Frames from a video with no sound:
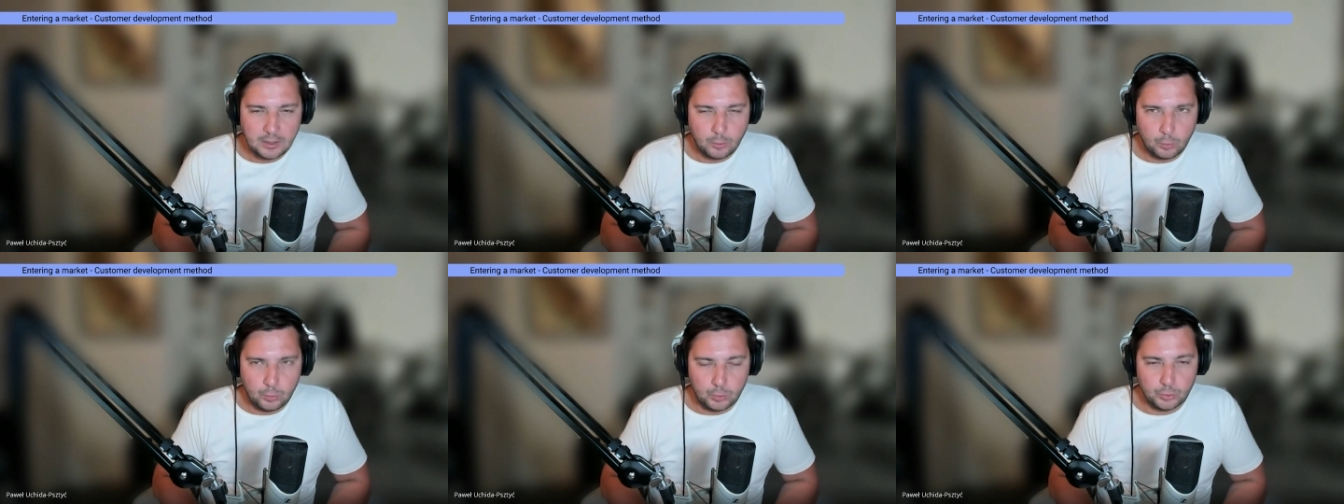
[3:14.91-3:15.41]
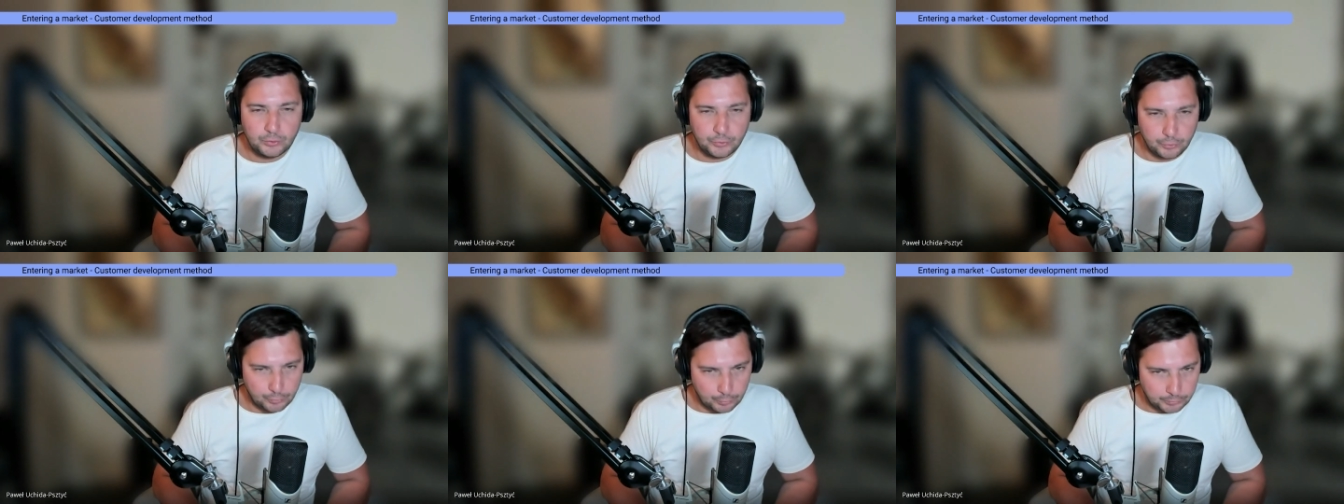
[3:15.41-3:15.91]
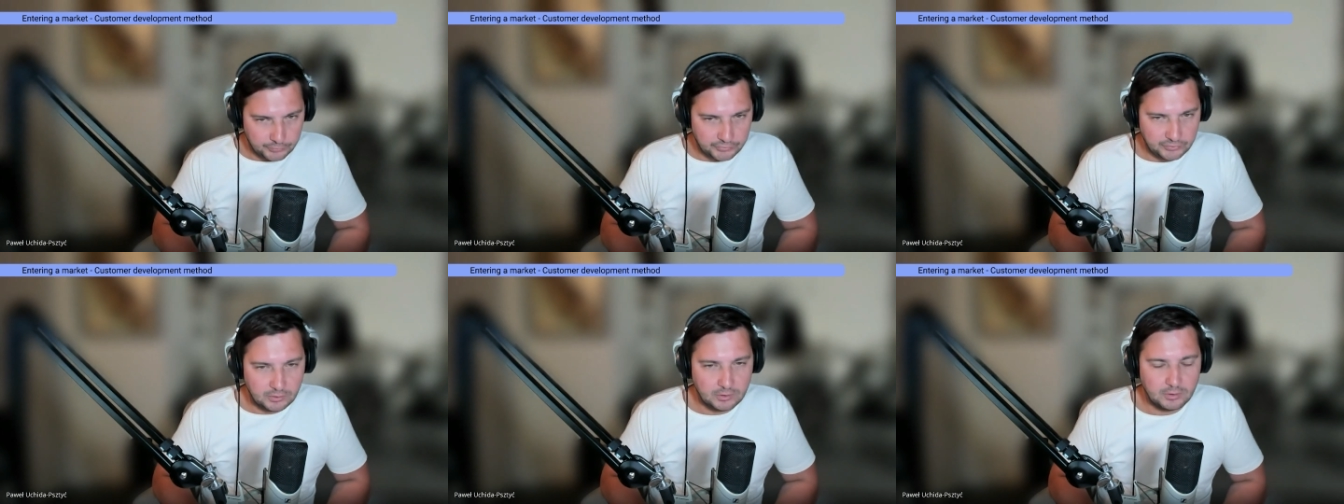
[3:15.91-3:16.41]
would
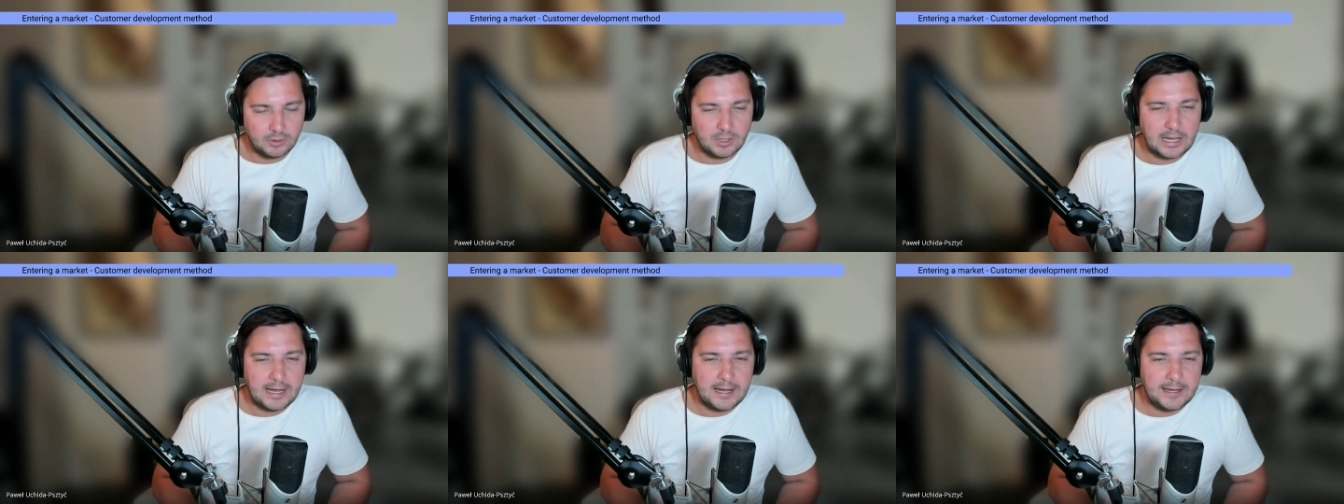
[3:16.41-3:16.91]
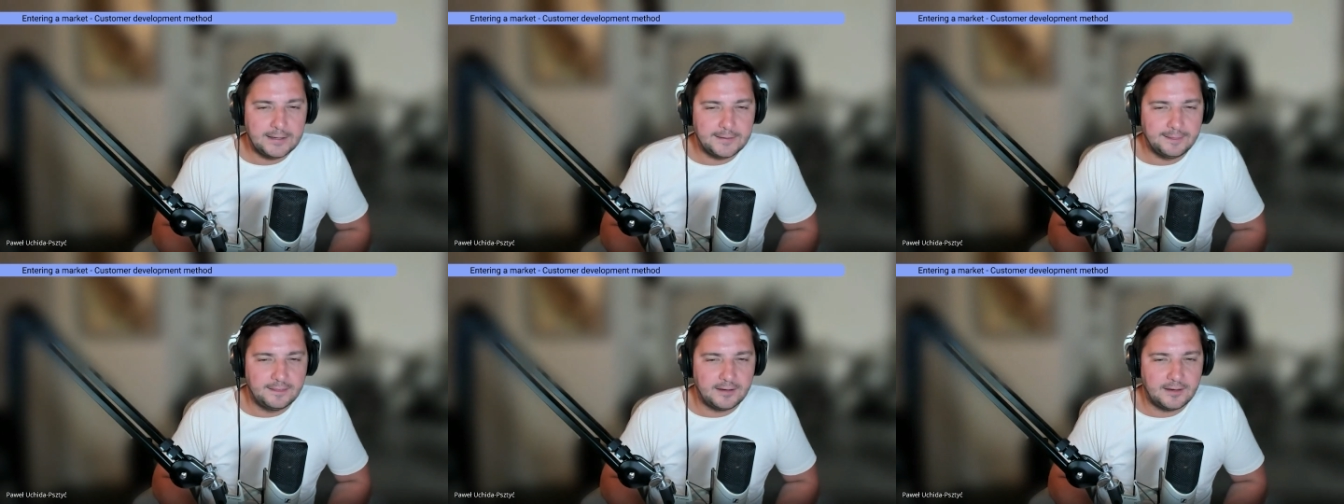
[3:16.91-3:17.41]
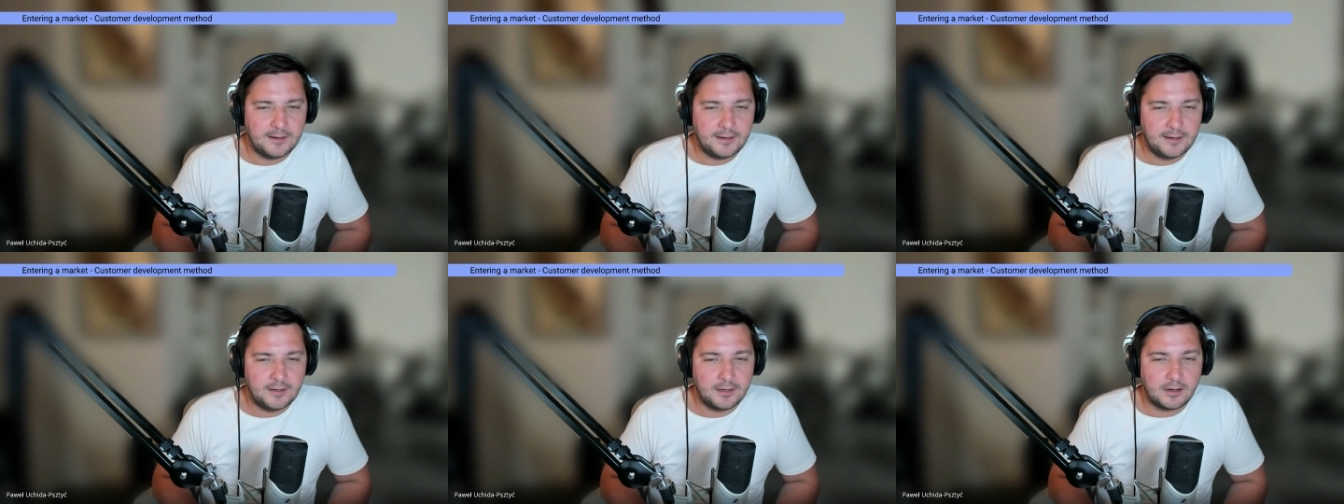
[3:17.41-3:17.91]
use
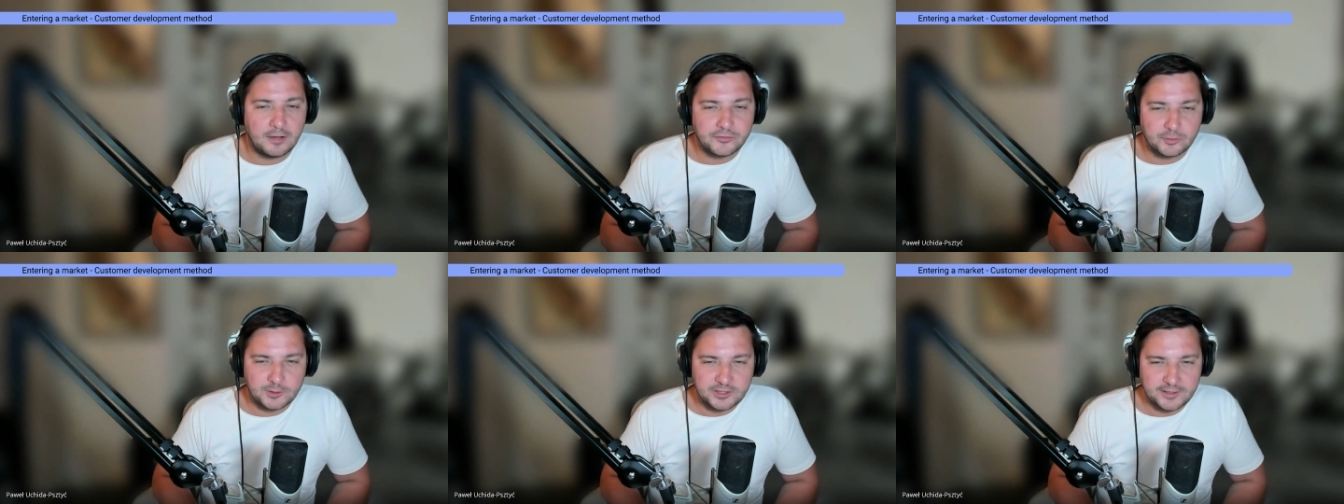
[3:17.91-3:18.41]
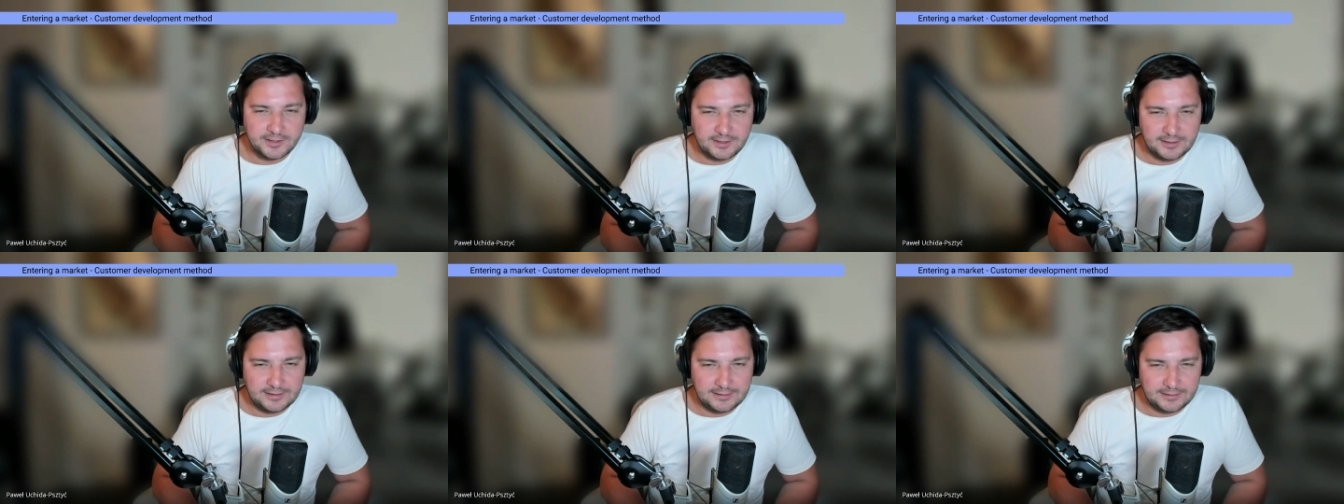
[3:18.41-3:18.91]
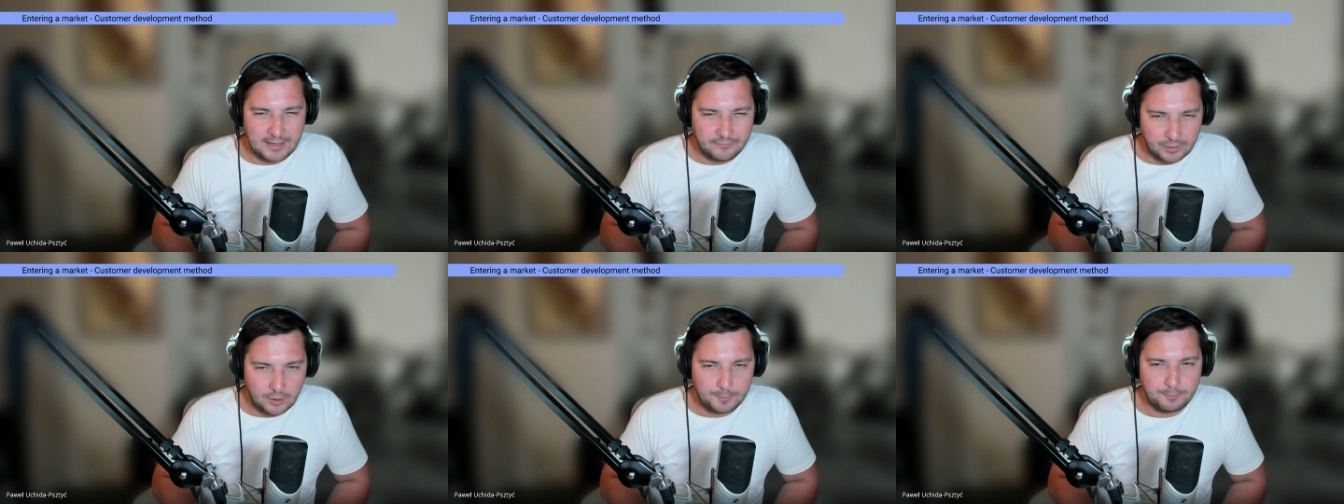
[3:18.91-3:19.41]
the consumer
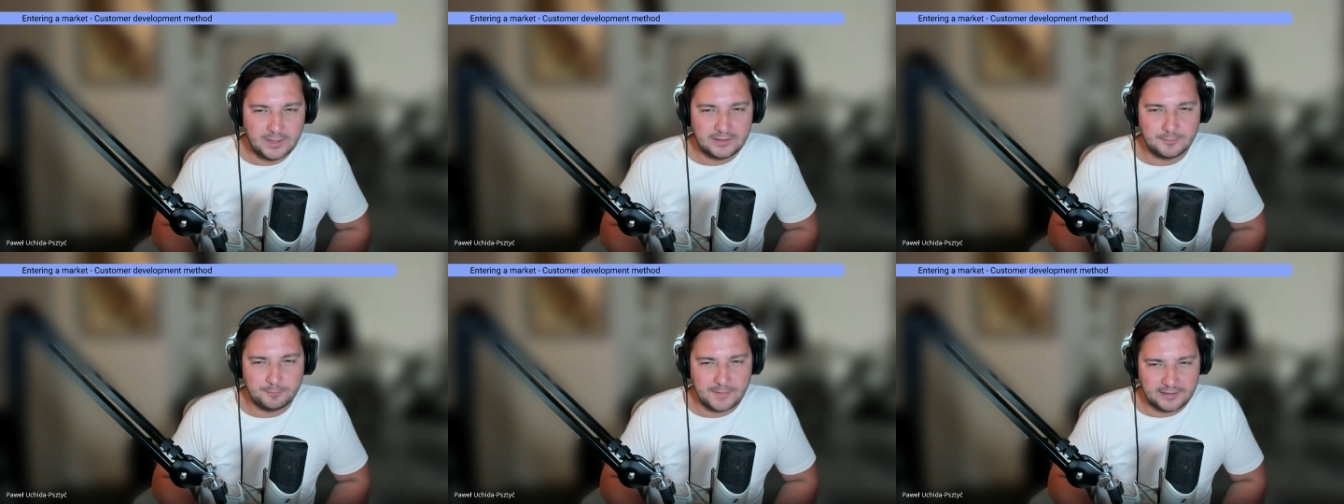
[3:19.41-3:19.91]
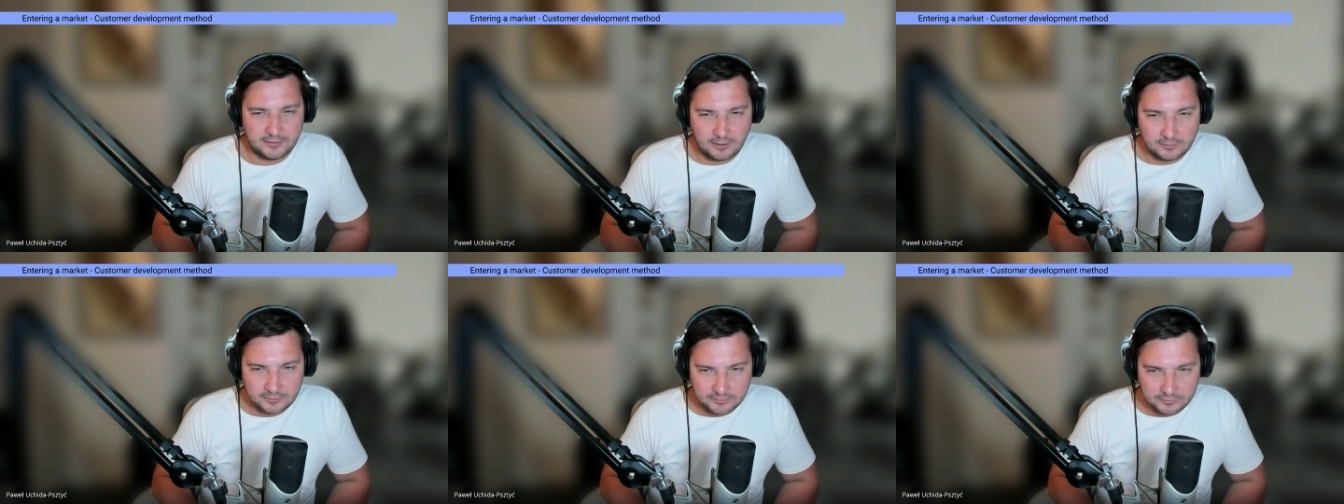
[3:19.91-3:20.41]
development method